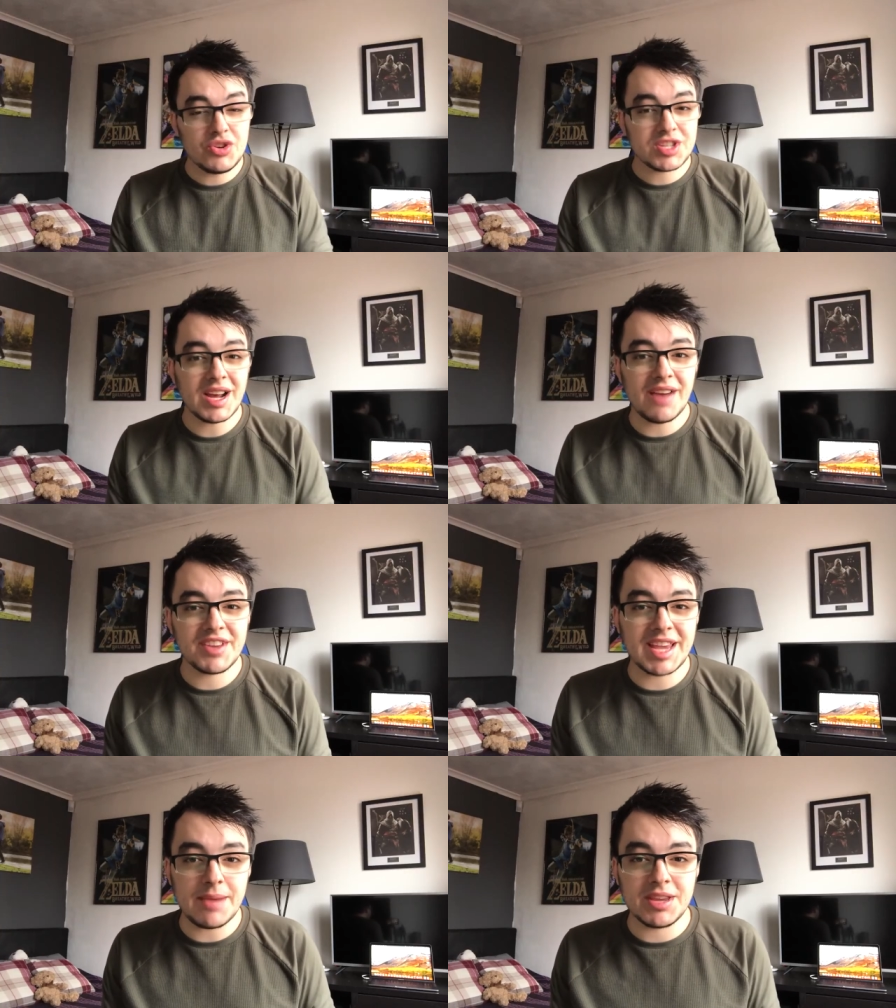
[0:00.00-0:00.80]
used to have a
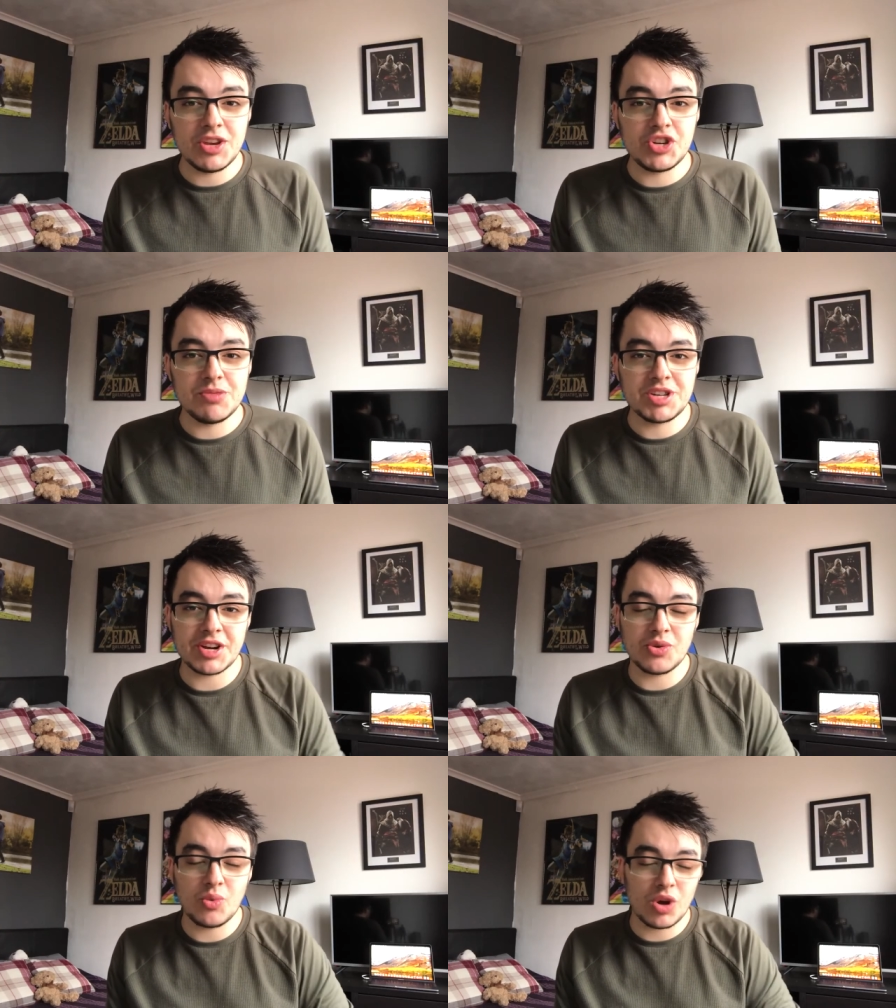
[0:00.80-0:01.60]
gaming YouTube
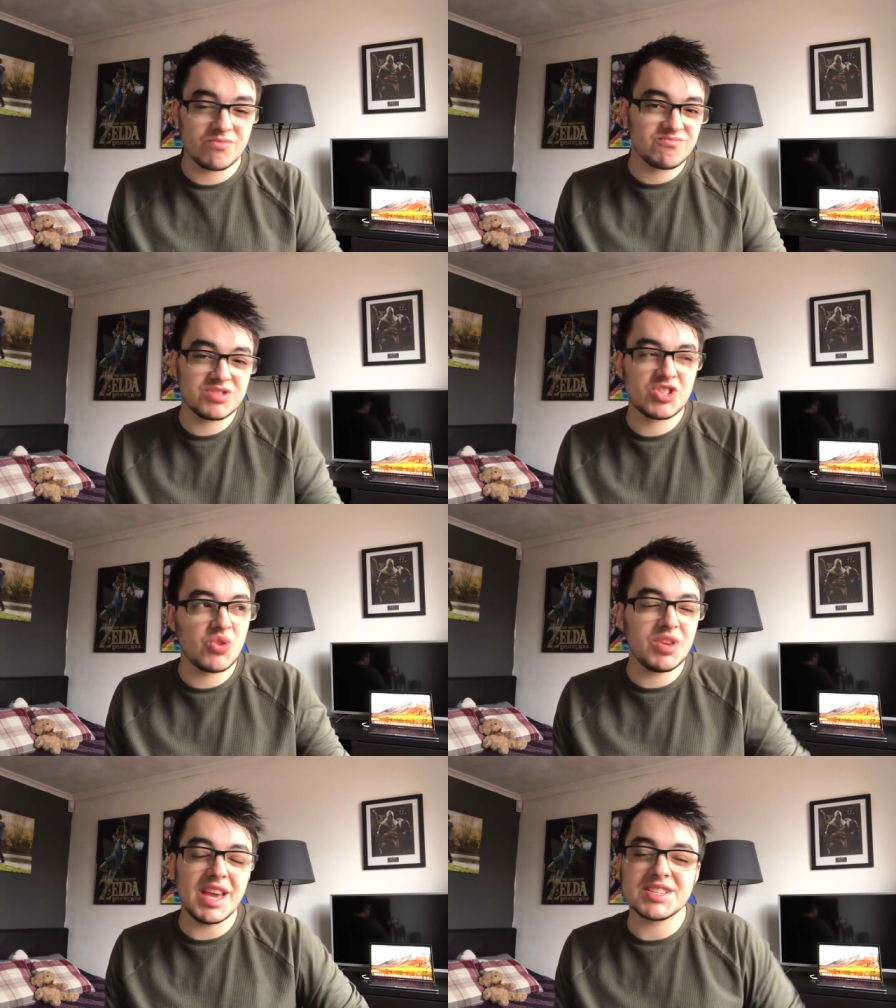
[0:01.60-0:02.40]
channel 1 to
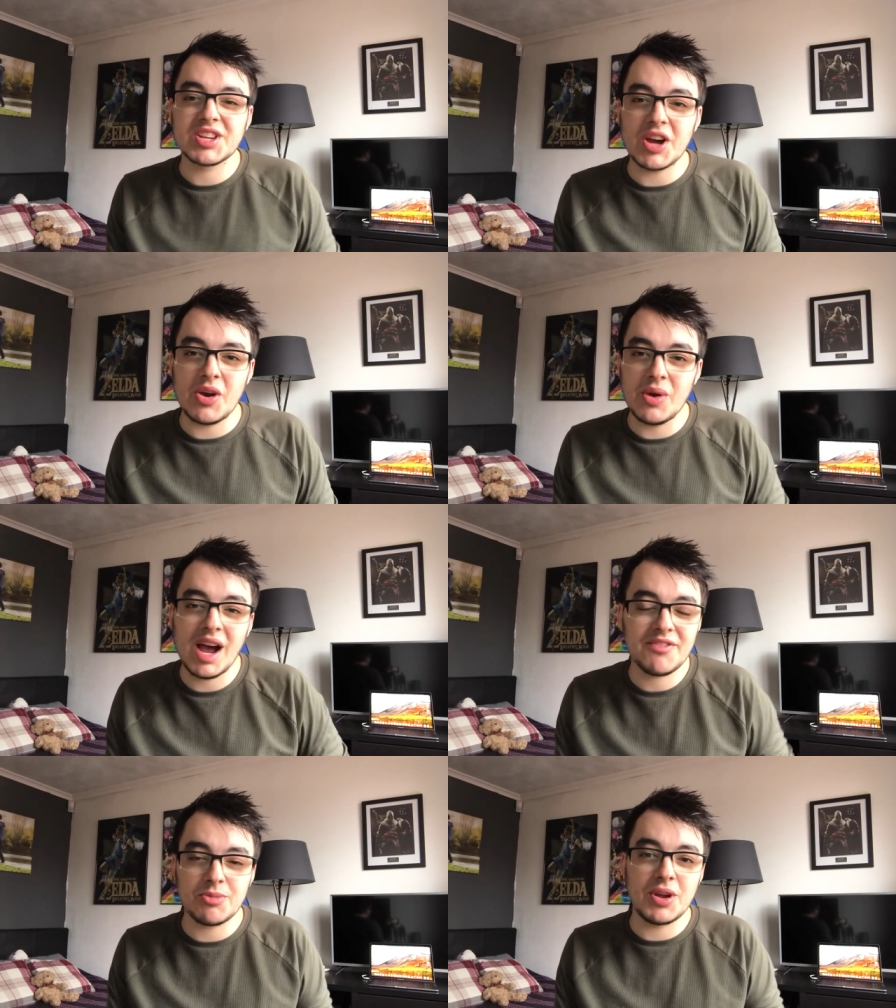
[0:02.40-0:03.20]
2 years ago,
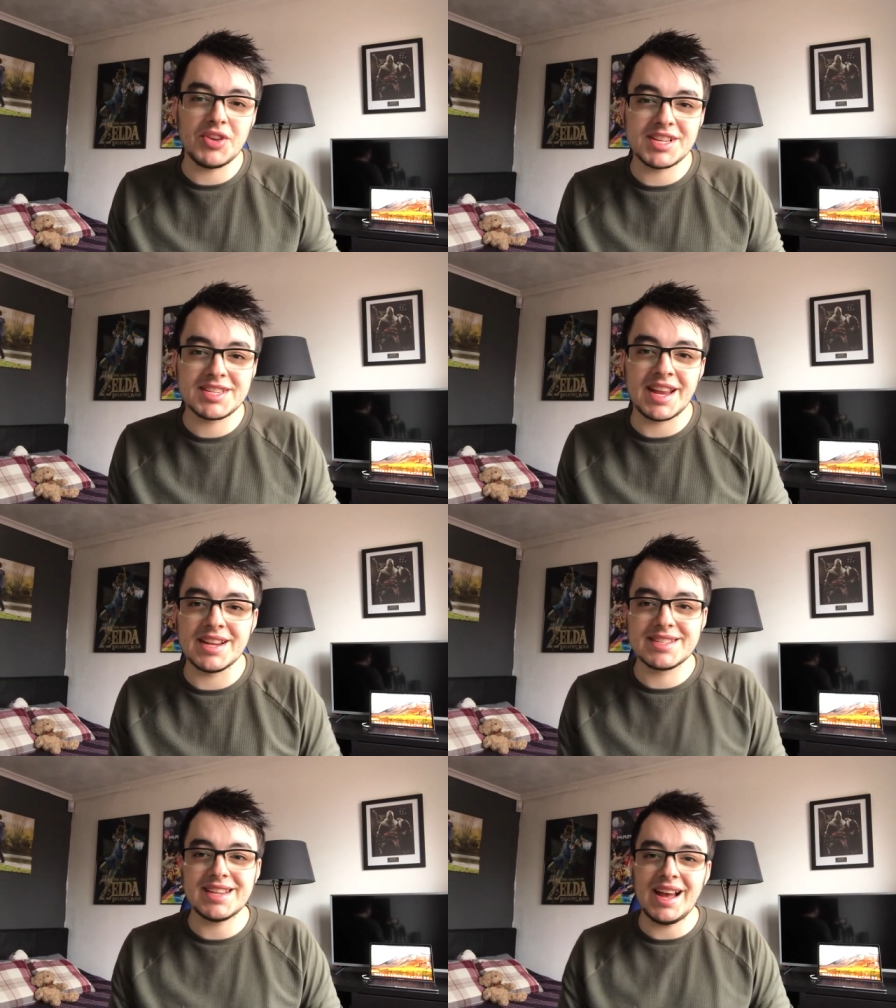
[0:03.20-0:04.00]
haven't uploaded
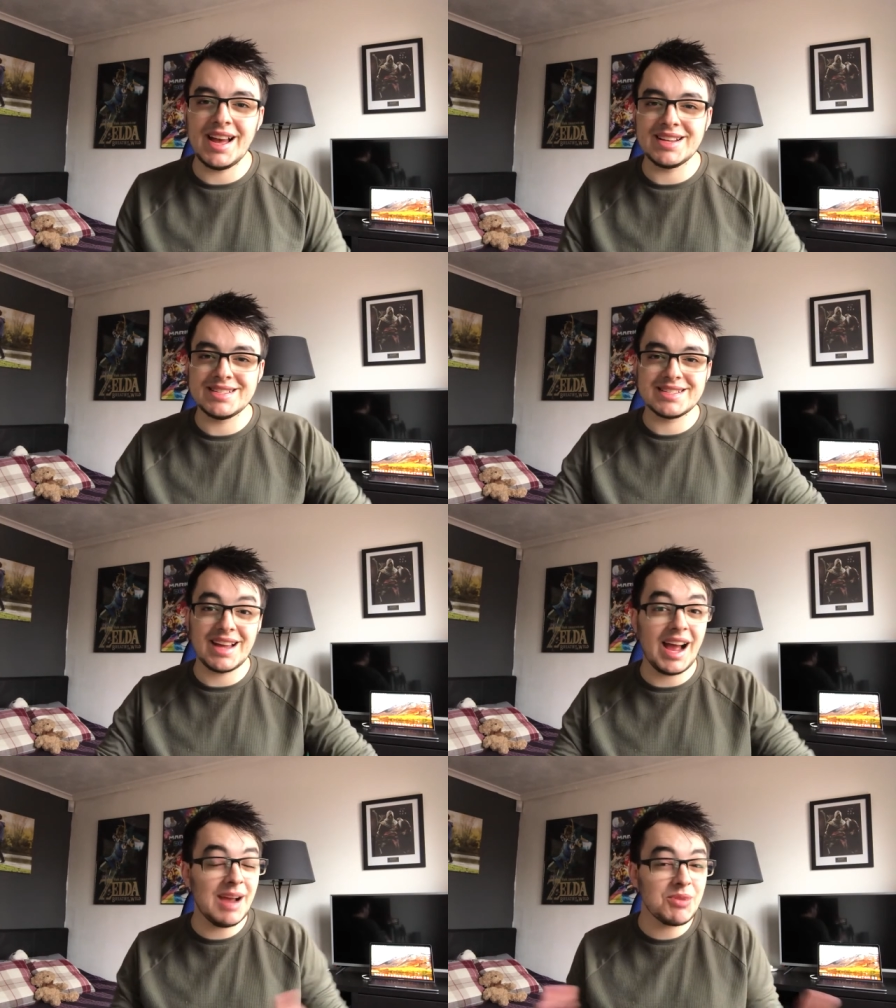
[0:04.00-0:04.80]
since, and
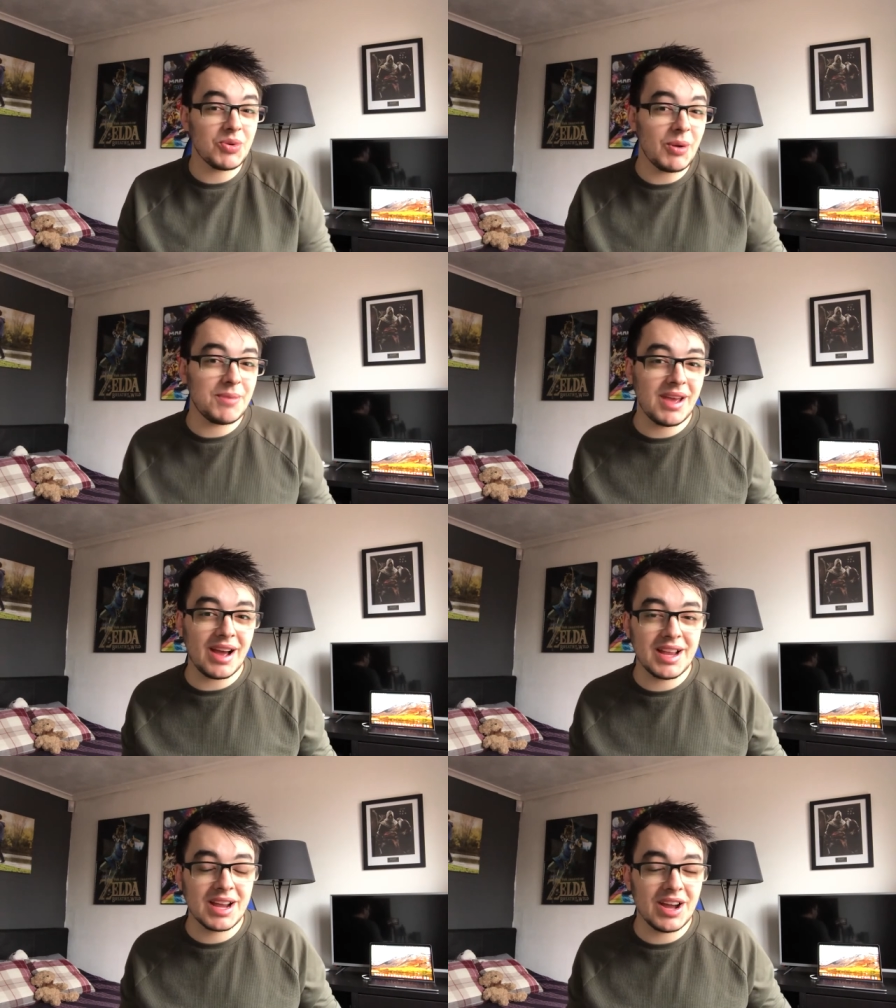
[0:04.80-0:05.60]
I'm gonna admit,
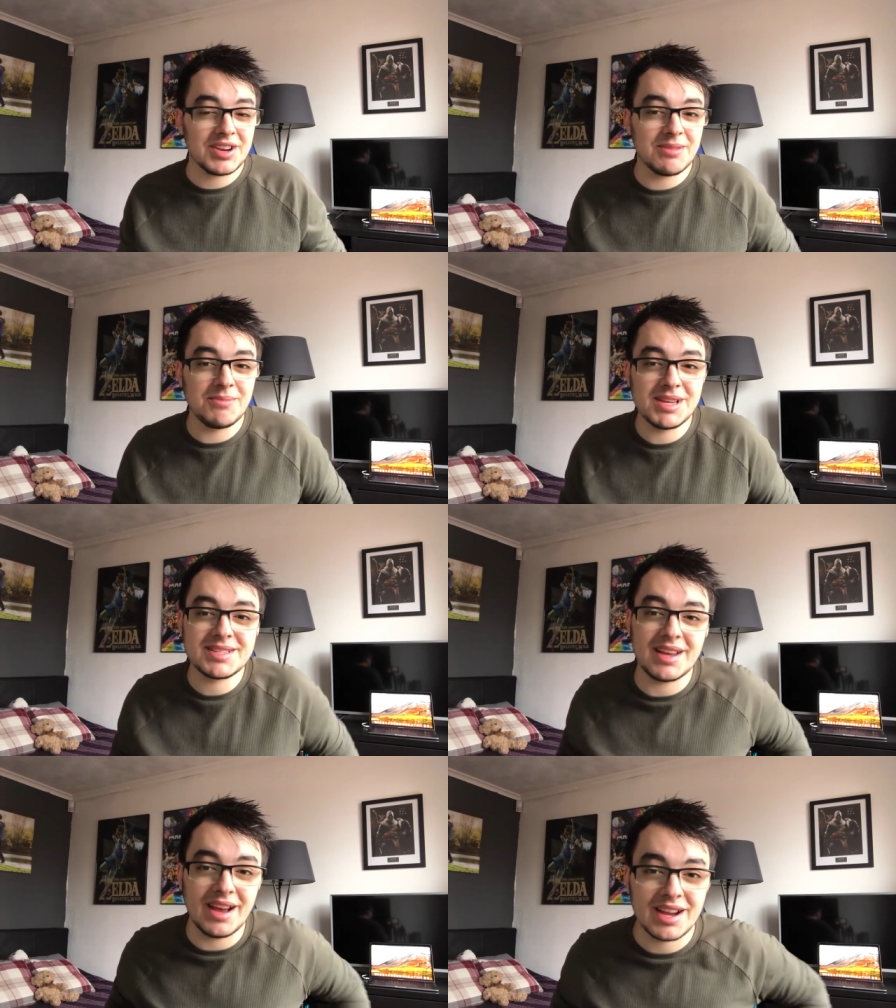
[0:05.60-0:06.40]
I kinda
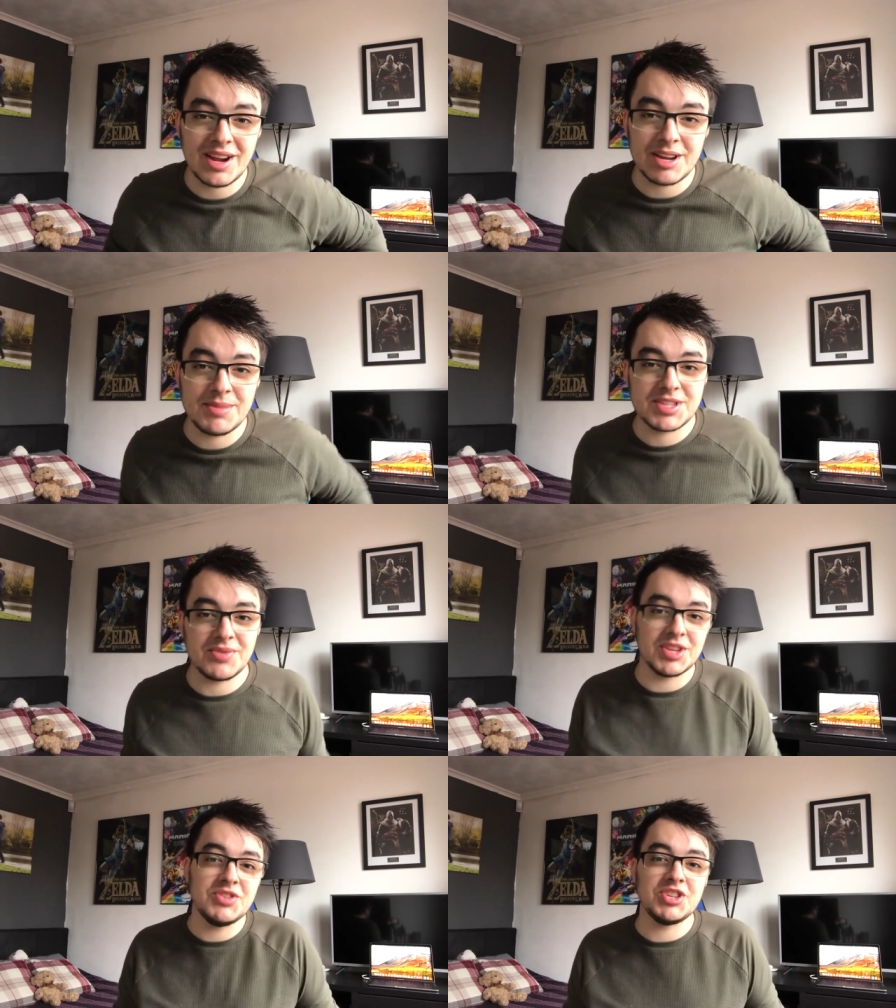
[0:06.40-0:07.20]
miss it. I kinda miss
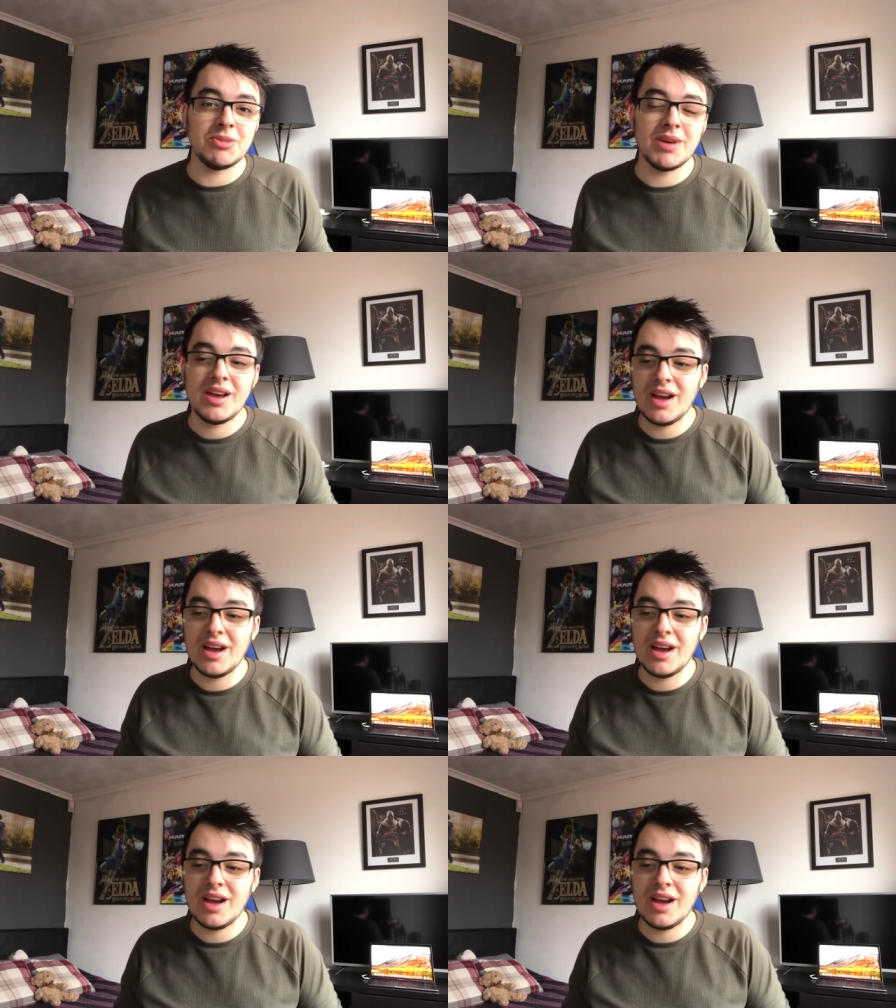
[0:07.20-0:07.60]
doing YouTube.